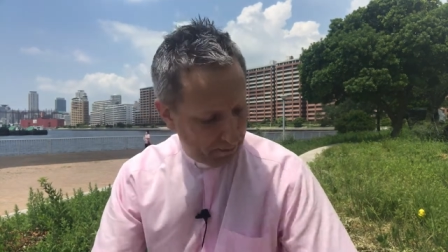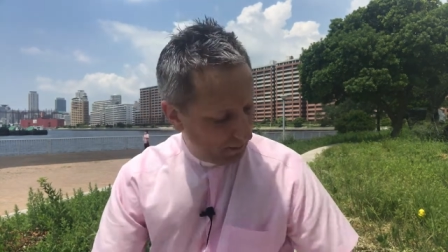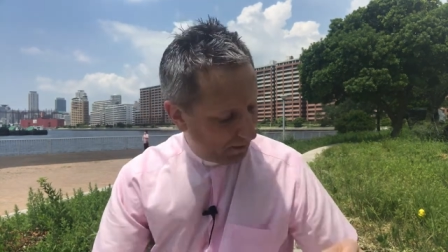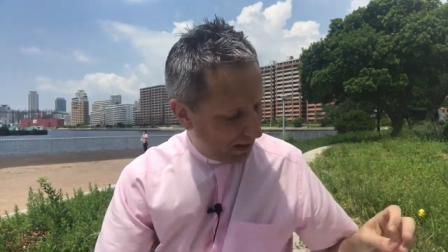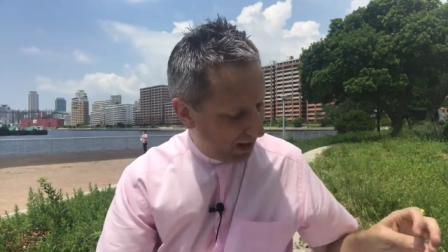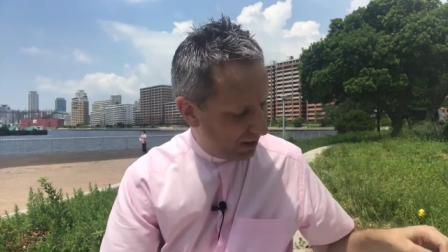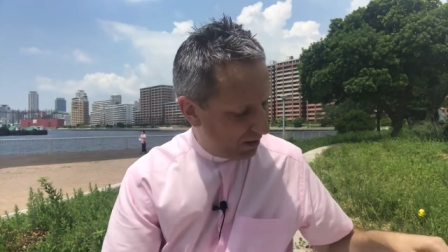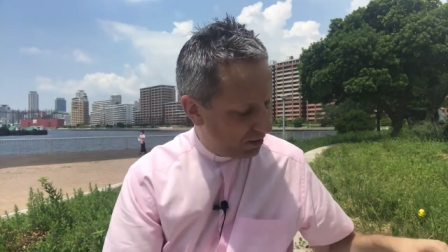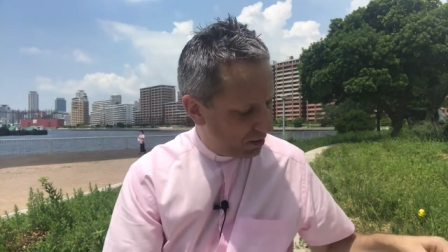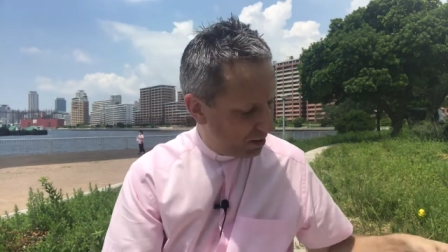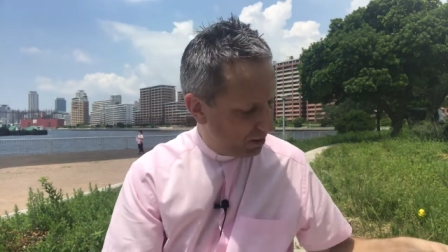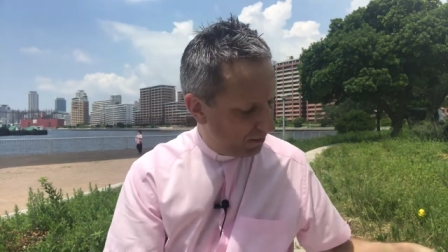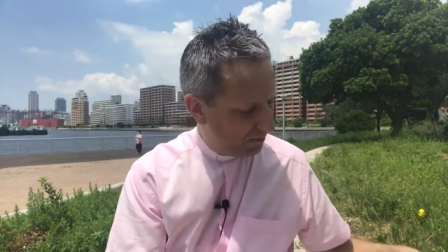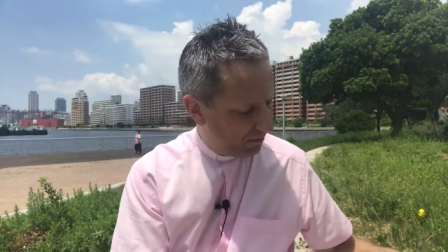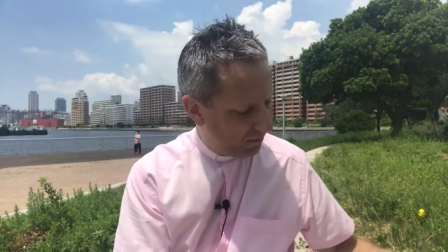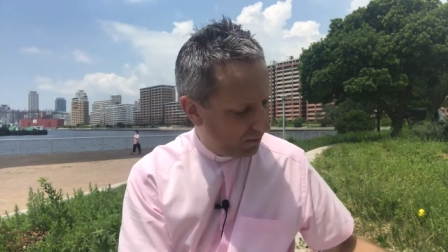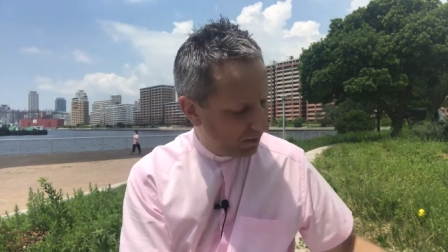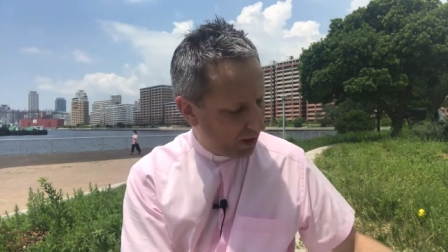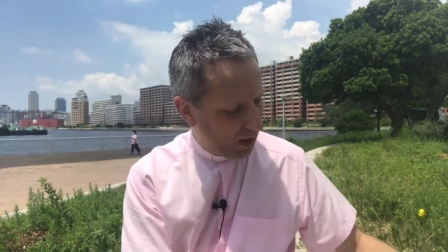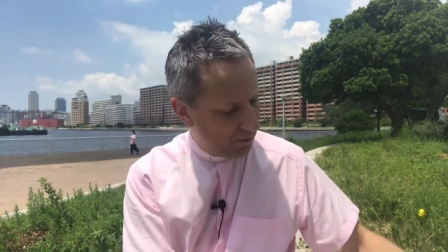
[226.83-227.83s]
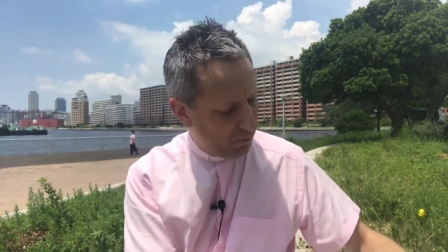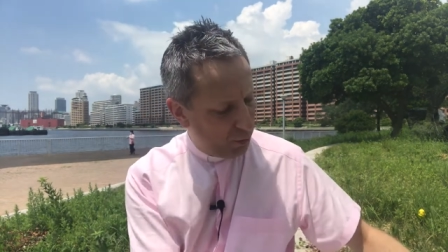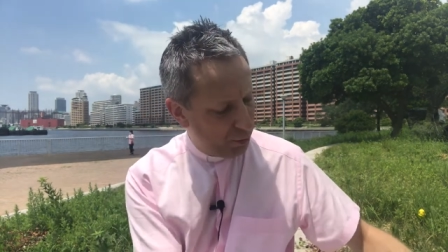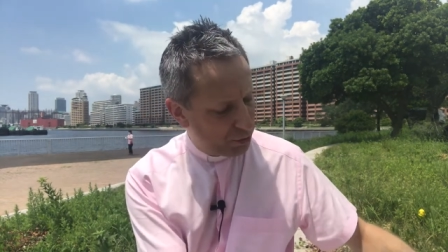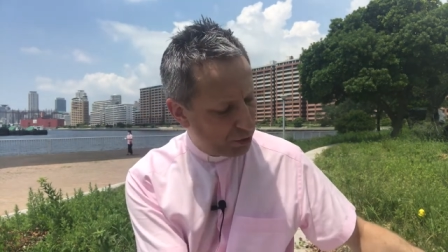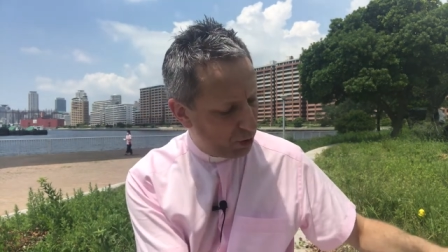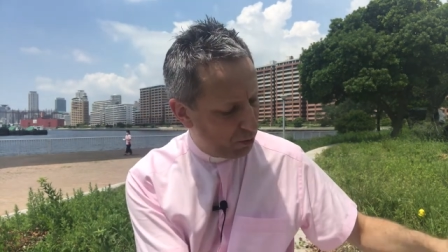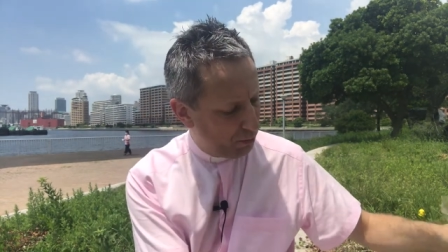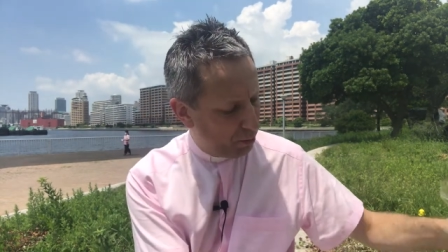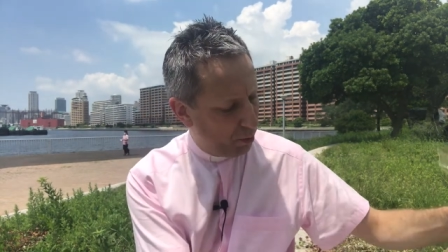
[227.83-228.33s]
And I've
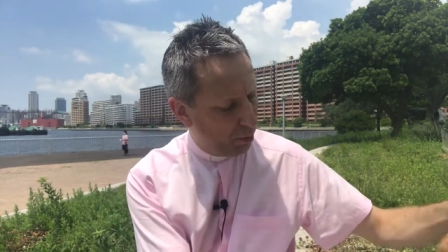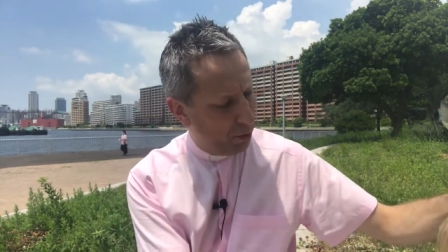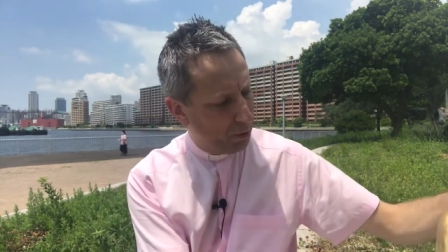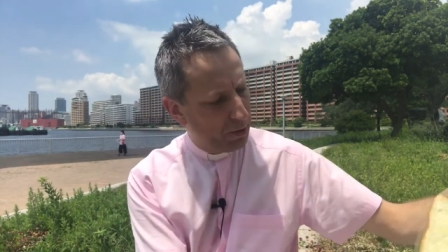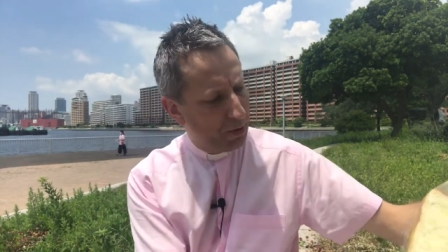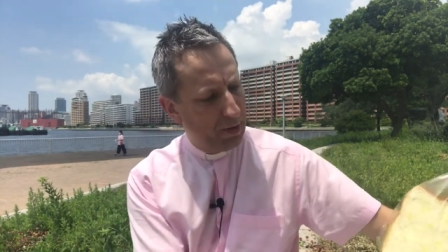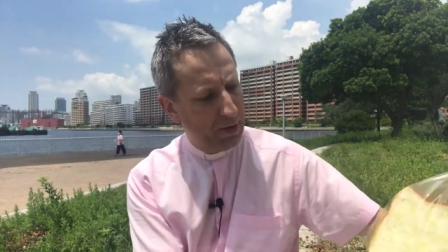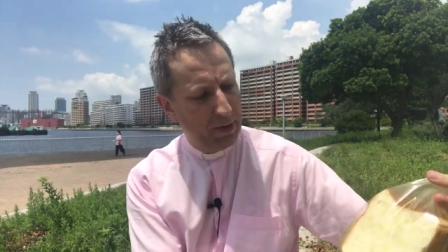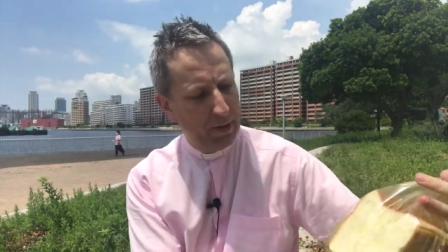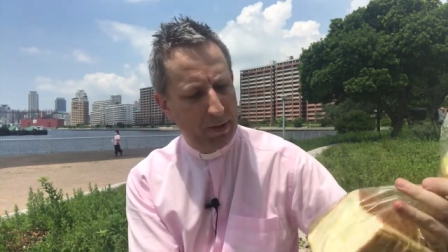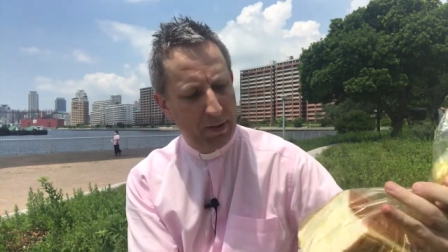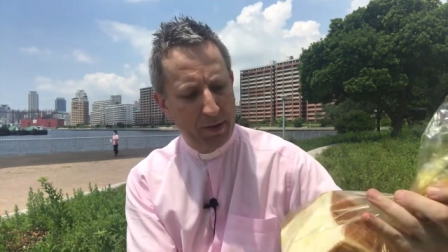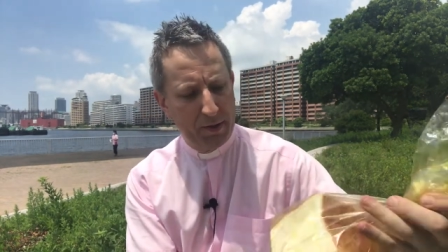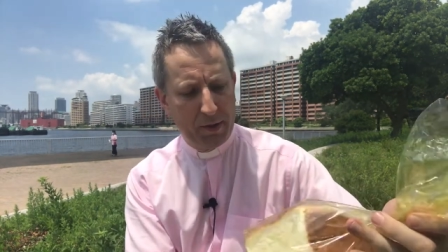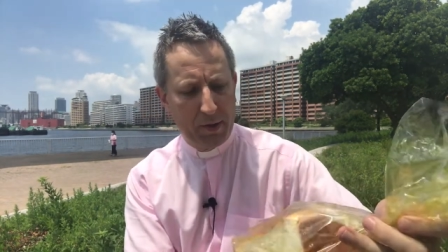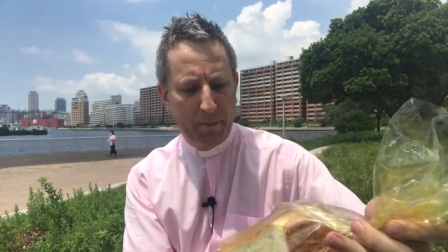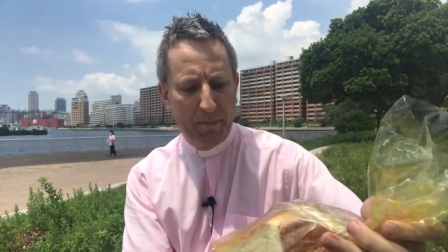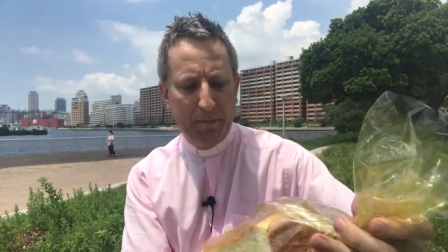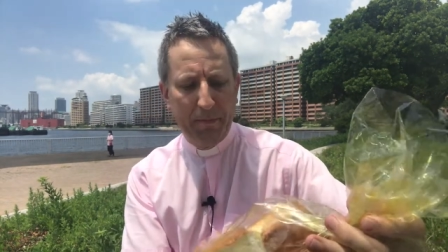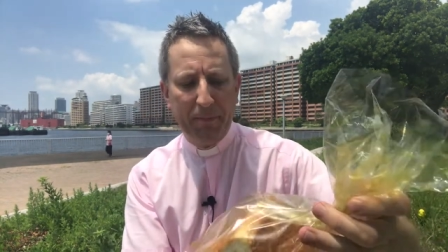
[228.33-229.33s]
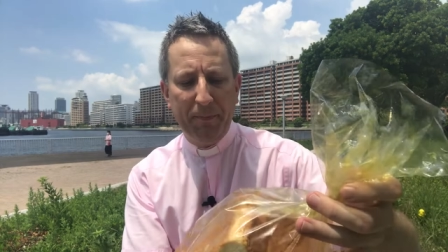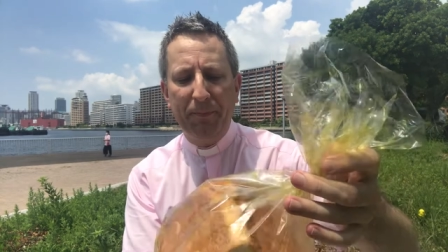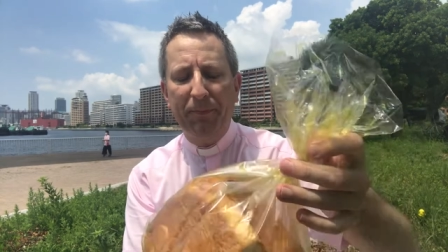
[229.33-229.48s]
also bought some